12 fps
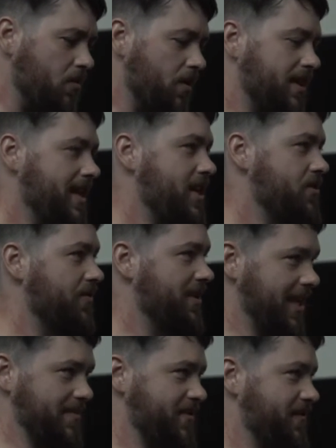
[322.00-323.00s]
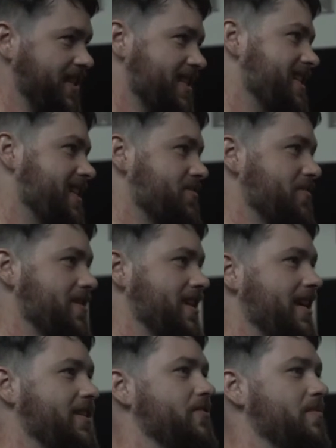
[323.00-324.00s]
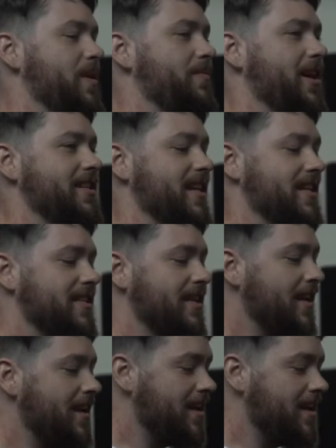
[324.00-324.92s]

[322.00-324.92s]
what the actual names for these things were that I do in my process.